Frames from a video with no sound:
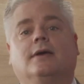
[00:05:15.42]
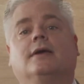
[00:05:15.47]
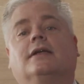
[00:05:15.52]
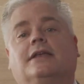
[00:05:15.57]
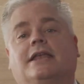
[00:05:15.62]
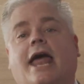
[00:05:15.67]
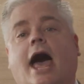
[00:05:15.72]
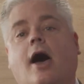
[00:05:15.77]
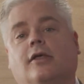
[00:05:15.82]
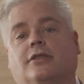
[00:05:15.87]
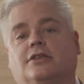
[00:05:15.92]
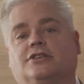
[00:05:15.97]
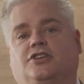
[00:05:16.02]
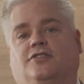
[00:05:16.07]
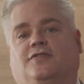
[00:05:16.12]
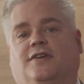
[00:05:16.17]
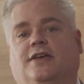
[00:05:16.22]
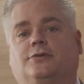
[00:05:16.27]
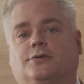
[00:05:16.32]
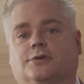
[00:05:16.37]
Now that
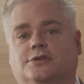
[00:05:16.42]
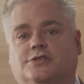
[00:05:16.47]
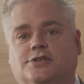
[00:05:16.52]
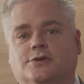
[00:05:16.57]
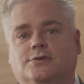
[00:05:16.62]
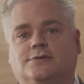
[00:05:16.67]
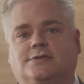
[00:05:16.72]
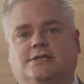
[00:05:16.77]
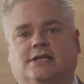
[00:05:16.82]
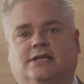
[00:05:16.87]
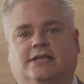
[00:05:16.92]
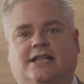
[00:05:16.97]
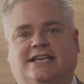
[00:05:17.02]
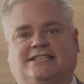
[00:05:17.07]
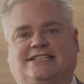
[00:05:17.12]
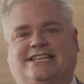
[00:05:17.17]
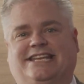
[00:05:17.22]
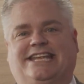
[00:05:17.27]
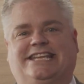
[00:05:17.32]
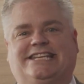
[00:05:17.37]
you've introduced the
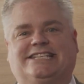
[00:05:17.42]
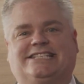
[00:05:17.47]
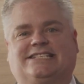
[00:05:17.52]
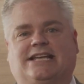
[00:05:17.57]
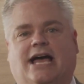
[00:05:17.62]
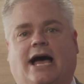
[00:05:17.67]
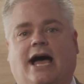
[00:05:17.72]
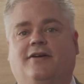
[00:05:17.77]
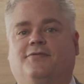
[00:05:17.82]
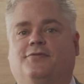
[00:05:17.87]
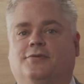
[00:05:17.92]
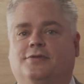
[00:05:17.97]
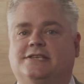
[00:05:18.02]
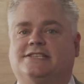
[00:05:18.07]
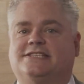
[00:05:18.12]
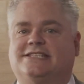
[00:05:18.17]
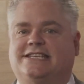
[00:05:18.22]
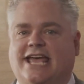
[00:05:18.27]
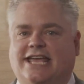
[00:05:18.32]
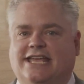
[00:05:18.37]
lesson, it is time for the
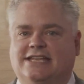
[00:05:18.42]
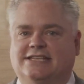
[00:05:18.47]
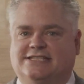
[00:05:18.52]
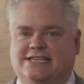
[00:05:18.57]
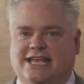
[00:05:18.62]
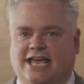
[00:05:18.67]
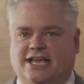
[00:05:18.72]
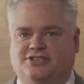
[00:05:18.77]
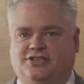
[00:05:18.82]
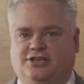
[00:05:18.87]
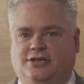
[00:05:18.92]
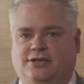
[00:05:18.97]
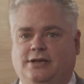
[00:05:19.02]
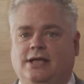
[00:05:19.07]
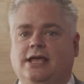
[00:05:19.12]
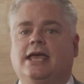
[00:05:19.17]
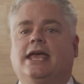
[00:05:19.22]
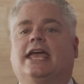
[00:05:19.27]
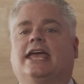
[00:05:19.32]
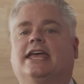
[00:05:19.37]
second section,
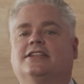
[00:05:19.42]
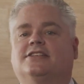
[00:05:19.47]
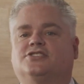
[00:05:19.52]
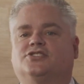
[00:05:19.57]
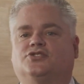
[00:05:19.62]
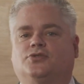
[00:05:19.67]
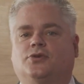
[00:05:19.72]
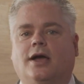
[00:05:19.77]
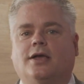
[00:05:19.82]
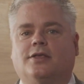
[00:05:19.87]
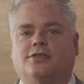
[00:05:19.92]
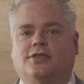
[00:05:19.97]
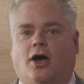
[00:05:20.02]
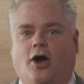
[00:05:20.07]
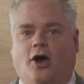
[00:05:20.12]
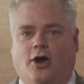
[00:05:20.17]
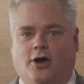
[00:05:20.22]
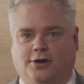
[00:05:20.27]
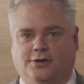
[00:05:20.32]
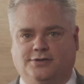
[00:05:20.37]
Instruct the
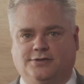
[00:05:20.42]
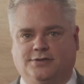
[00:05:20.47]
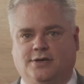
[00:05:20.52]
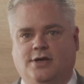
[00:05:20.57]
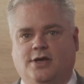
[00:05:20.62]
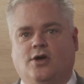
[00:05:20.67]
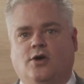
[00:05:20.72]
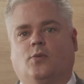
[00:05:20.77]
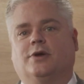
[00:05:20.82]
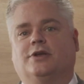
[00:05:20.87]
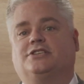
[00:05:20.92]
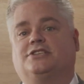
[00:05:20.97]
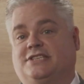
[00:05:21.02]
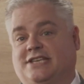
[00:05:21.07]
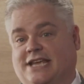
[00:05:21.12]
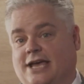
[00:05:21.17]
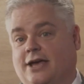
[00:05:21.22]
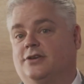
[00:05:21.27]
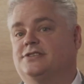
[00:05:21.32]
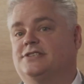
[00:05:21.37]
Heart, which
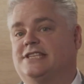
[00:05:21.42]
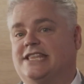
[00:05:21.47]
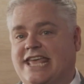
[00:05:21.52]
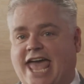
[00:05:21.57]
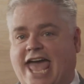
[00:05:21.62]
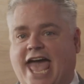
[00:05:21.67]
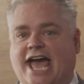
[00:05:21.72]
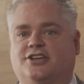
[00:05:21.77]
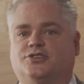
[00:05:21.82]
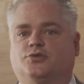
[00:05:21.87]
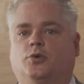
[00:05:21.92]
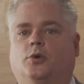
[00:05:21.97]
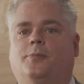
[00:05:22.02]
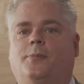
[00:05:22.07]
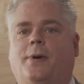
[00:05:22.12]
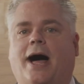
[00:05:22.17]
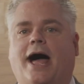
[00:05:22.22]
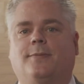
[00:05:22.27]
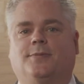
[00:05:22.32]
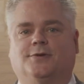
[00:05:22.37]
tells the actual
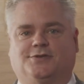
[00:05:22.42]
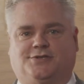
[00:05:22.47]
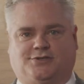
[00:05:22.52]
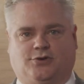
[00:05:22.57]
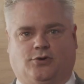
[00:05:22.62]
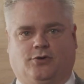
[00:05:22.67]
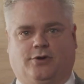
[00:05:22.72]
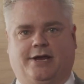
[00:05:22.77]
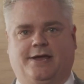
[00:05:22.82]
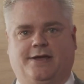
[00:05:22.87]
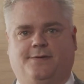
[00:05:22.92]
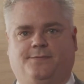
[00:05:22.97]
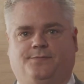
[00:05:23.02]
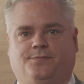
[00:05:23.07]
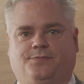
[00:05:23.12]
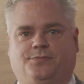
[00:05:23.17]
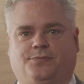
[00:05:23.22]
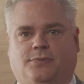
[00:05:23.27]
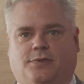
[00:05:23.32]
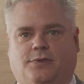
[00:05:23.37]
Bible story.
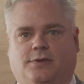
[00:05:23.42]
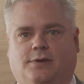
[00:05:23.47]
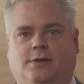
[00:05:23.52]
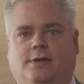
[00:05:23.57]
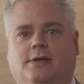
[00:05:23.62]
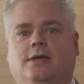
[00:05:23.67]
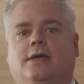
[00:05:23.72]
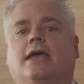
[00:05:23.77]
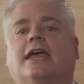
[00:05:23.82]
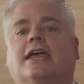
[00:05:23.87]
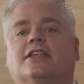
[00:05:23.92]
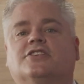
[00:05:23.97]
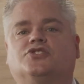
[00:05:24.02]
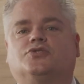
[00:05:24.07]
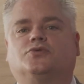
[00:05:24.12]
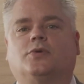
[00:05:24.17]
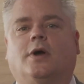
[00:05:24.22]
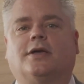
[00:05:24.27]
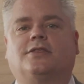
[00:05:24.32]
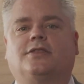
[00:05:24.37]

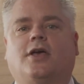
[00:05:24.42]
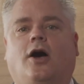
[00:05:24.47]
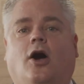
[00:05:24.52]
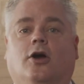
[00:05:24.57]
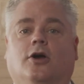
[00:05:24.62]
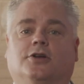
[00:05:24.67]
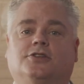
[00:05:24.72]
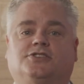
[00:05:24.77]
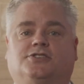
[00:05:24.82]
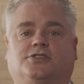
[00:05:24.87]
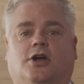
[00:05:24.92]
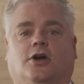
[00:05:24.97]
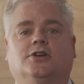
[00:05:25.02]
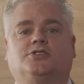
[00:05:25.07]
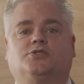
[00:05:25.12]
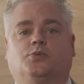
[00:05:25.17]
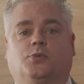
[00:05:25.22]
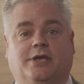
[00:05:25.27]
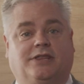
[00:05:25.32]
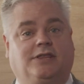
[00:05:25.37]
Instruct the Heart starts
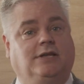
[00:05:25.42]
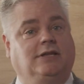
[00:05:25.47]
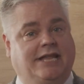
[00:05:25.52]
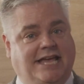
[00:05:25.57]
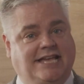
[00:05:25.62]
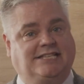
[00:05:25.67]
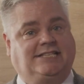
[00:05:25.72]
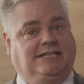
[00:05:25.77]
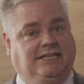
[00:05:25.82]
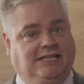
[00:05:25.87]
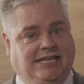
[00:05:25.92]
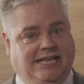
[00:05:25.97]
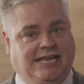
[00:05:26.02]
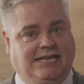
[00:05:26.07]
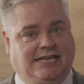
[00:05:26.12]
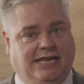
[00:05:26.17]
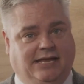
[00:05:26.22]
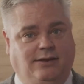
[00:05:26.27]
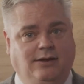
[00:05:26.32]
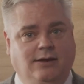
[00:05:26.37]
with a lesson
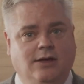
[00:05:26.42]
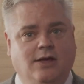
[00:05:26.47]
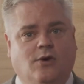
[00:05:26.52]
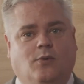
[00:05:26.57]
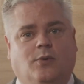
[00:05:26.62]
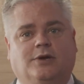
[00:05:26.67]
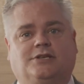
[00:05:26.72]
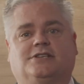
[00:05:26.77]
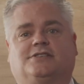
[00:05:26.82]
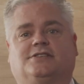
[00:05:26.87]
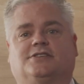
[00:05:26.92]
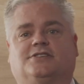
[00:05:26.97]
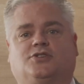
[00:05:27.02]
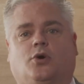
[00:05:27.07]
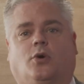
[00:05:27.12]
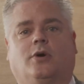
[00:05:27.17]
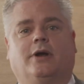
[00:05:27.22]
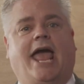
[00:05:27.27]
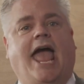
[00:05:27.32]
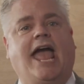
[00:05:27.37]
lead-in, which is a
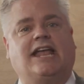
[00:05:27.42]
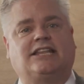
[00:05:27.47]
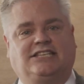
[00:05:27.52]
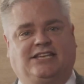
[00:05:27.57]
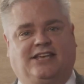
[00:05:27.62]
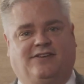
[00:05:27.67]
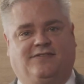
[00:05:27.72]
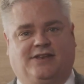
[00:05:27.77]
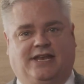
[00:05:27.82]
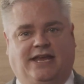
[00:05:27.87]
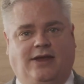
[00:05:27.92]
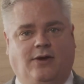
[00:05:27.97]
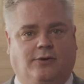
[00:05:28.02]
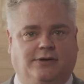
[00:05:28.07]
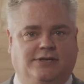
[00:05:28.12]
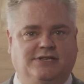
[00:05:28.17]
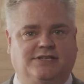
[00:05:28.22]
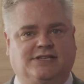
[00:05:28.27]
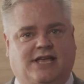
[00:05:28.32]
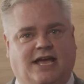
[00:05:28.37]
short activity or
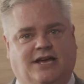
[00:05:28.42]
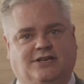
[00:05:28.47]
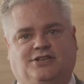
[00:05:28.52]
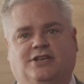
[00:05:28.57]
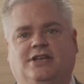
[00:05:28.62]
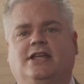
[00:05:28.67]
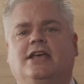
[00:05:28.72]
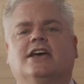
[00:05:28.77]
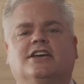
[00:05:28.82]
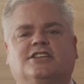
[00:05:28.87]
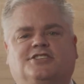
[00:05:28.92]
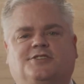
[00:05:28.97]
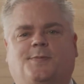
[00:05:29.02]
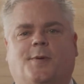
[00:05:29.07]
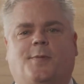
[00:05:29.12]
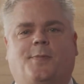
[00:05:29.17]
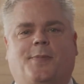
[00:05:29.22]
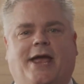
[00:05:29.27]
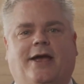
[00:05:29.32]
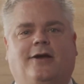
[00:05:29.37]
discussion to
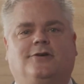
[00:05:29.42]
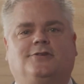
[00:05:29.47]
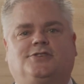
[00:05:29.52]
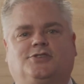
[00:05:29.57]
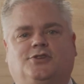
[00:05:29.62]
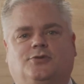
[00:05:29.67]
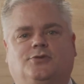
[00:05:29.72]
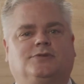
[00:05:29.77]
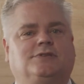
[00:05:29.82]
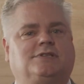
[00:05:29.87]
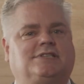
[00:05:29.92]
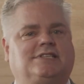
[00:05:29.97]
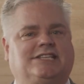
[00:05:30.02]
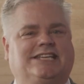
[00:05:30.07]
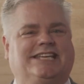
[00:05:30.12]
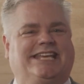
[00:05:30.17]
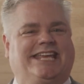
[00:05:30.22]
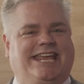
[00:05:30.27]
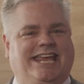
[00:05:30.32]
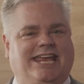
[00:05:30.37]
prepare students to
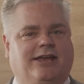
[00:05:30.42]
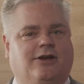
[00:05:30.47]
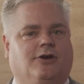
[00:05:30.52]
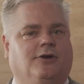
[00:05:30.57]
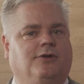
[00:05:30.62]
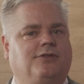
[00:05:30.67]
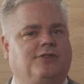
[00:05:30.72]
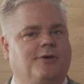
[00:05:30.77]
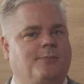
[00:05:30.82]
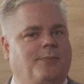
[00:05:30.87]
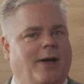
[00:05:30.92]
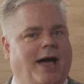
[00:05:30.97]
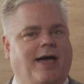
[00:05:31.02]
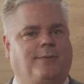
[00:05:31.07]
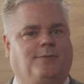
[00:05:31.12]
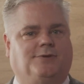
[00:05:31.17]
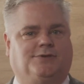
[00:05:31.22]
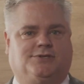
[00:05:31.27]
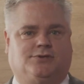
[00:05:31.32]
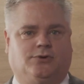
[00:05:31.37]
hear the
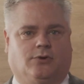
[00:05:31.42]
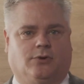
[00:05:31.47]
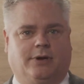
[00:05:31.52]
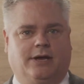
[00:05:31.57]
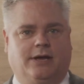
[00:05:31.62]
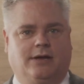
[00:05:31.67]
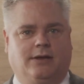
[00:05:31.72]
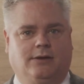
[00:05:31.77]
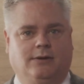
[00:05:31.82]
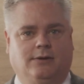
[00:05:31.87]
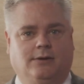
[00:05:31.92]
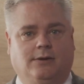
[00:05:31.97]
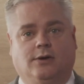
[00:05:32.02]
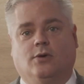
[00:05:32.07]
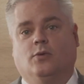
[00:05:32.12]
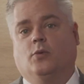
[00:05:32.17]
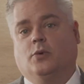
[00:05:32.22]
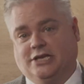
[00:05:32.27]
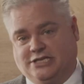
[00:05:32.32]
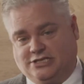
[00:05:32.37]
Bible story,
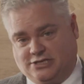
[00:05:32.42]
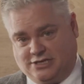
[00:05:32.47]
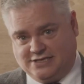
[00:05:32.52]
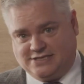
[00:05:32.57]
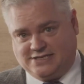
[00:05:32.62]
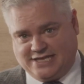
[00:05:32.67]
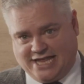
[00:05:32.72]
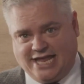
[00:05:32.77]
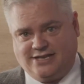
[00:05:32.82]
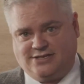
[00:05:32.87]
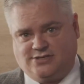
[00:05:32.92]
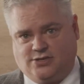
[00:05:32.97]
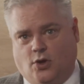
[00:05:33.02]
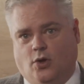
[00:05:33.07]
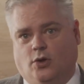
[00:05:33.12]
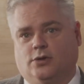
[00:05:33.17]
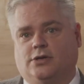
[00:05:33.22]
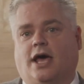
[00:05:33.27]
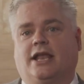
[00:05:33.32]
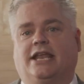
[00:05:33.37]
which is then
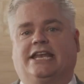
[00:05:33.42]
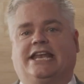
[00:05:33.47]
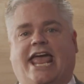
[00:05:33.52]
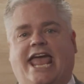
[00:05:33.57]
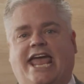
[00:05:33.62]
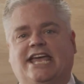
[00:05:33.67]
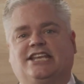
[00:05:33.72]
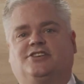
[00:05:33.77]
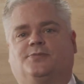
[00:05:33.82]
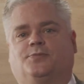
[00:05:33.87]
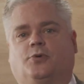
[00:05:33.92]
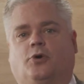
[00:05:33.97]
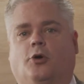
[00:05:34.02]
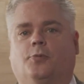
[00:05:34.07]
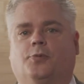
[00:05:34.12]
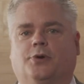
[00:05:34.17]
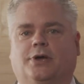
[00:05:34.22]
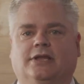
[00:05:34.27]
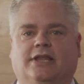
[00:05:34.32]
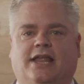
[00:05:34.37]
told on an
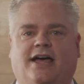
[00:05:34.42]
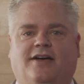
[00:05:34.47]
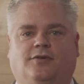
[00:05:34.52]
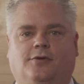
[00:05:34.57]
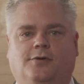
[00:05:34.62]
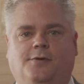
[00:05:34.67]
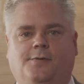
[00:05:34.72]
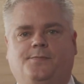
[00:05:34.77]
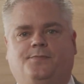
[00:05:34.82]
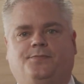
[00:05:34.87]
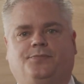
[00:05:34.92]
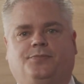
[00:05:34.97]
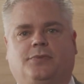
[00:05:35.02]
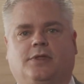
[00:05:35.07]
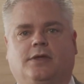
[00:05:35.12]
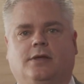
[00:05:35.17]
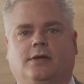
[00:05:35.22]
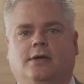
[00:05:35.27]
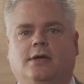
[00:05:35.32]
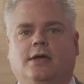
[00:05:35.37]
age-appropriate level.
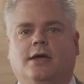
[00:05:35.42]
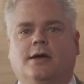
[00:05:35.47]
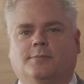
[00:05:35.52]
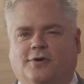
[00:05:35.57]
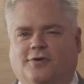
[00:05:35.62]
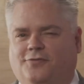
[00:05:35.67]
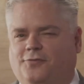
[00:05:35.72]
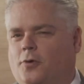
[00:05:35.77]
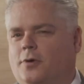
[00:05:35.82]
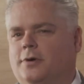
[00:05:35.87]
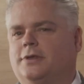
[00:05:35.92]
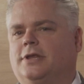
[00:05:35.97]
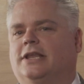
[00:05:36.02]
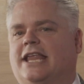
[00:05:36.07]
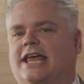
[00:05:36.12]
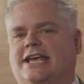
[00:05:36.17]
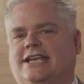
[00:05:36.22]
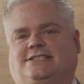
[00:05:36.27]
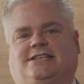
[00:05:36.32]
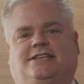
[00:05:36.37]
Before the
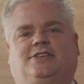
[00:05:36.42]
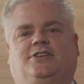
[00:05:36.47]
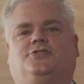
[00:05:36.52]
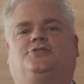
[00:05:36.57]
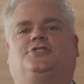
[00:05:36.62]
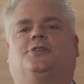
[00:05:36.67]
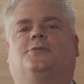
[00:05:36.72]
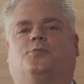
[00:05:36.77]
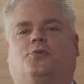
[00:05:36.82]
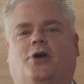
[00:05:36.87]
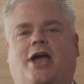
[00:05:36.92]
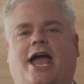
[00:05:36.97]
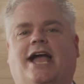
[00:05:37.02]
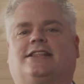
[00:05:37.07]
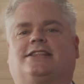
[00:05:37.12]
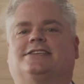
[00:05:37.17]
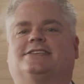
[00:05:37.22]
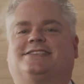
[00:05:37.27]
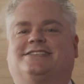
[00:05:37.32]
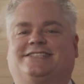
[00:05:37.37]
lesson, you should
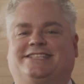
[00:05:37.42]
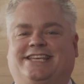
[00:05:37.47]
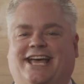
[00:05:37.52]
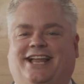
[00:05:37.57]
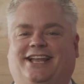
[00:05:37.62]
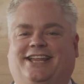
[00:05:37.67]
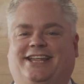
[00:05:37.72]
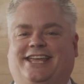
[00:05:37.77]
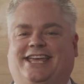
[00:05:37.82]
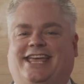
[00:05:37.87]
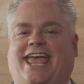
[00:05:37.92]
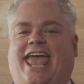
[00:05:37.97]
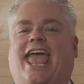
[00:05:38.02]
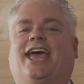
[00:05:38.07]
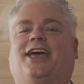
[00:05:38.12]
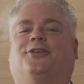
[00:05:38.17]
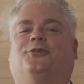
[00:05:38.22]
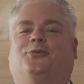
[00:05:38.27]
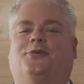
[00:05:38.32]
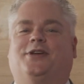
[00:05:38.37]
practice telling
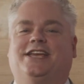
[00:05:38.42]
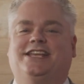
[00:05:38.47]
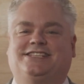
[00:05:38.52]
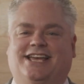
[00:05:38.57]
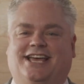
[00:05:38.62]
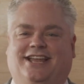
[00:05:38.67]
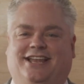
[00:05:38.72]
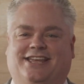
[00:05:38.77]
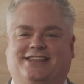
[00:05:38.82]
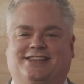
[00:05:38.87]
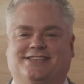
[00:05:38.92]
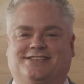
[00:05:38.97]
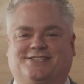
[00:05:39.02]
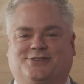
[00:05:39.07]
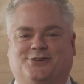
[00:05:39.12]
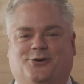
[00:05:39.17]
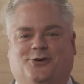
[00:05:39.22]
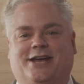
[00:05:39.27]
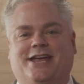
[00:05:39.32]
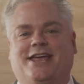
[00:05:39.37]
and retelling the
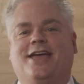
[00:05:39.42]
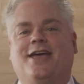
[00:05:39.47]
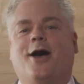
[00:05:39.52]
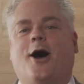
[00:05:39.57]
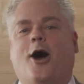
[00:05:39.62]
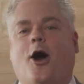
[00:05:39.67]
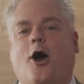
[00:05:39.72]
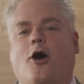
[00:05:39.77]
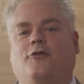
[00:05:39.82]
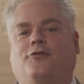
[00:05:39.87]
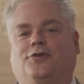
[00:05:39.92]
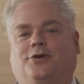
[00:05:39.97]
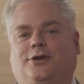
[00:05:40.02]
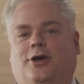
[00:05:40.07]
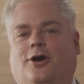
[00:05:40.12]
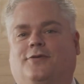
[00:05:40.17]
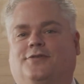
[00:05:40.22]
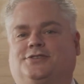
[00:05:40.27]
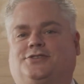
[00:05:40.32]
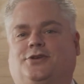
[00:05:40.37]
story over and
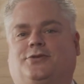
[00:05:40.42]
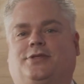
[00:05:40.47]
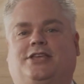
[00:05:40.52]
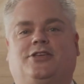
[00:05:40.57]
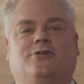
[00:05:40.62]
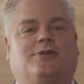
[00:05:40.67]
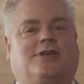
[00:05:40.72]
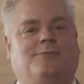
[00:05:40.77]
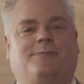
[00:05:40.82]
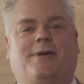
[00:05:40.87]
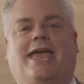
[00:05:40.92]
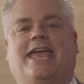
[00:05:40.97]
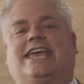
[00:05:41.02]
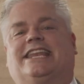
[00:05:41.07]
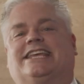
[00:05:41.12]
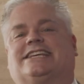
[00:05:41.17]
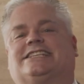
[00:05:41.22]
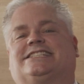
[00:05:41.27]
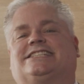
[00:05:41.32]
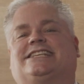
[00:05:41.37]
over so that you can make it
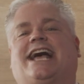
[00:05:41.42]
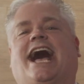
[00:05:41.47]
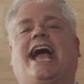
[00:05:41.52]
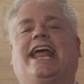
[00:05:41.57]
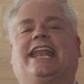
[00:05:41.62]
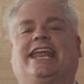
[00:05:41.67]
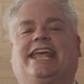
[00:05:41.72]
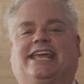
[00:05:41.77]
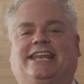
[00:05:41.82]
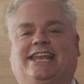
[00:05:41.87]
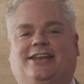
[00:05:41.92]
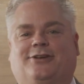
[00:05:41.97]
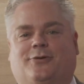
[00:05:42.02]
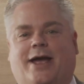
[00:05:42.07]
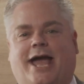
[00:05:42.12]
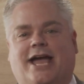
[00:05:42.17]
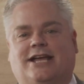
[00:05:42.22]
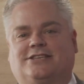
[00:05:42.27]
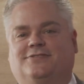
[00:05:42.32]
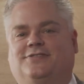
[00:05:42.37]
exciting and
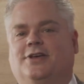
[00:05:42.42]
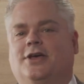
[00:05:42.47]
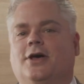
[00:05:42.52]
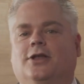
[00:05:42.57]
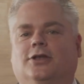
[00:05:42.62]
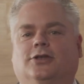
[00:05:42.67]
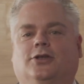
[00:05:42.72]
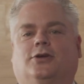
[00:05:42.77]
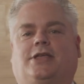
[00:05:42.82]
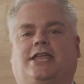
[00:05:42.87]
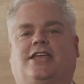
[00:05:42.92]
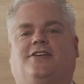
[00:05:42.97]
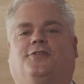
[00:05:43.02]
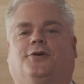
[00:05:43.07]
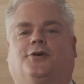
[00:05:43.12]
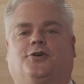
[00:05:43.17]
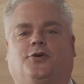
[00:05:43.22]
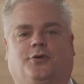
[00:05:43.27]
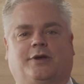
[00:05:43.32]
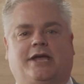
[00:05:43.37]
interactive, looking for
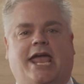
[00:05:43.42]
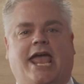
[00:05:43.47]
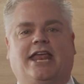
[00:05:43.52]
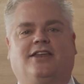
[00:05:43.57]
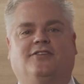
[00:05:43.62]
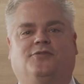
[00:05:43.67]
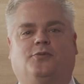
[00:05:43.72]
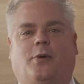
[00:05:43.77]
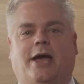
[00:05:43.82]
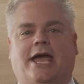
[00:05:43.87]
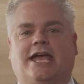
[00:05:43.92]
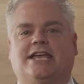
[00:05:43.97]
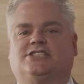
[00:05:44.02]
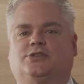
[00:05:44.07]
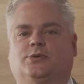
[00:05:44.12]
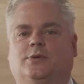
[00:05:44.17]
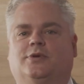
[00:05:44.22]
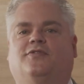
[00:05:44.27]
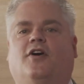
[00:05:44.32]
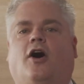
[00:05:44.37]
creative ways
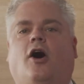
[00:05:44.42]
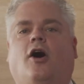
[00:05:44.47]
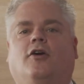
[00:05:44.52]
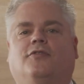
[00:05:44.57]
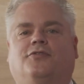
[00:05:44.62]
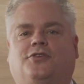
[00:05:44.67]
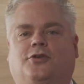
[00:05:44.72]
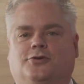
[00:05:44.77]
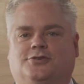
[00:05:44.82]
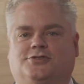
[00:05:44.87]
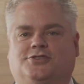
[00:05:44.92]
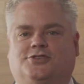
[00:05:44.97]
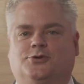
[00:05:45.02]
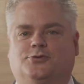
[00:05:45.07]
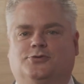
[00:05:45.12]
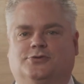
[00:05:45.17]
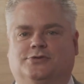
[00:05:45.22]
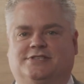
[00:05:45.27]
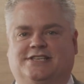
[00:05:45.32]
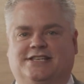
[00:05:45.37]
to involve your
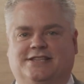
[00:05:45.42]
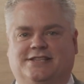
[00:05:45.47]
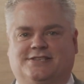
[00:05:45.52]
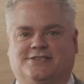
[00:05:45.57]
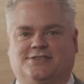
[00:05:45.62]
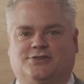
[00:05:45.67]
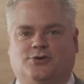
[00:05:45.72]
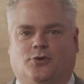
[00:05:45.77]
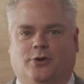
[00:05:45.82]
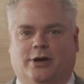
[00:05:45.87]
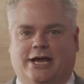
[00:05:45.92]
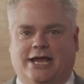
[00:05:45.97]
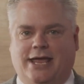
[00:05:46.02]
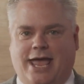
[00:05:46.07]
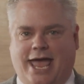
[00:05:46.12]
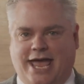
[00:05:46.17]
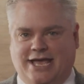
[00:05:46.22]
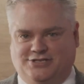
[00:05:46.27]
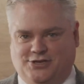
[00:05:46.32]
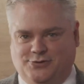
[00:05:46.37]
students in the story
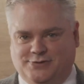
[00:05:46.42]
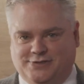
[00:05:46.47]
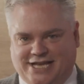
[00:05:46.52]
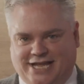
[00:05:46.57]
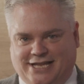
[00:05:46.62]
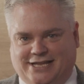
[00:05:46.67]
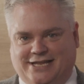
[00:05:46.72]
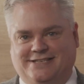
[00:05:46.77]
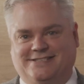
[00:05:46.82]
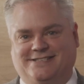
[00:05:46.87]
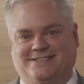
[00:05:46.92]
as you tell it.